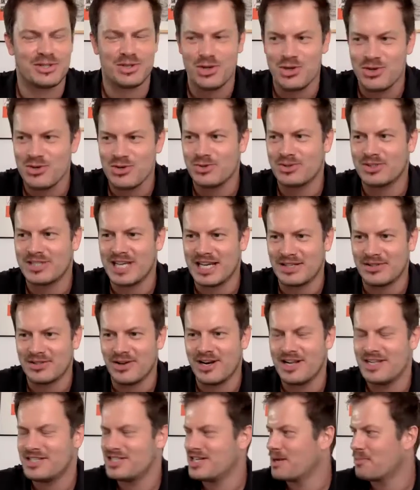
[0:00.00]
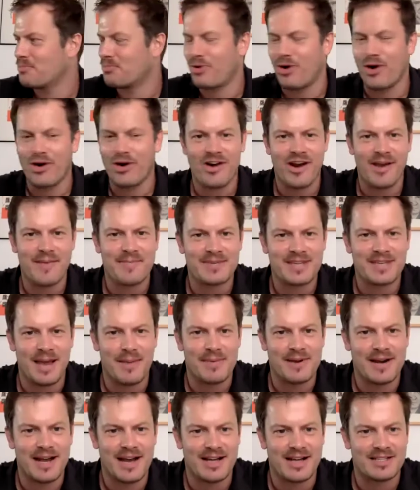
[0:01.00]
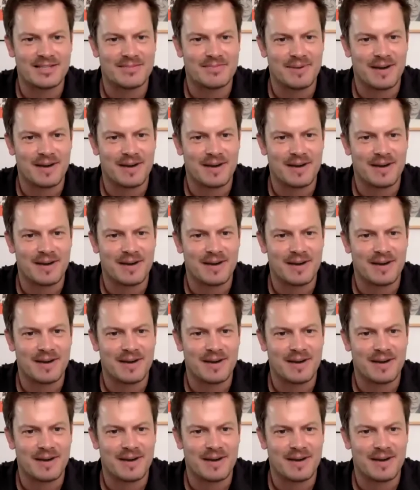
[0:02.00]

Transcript: new technology and programs coming out,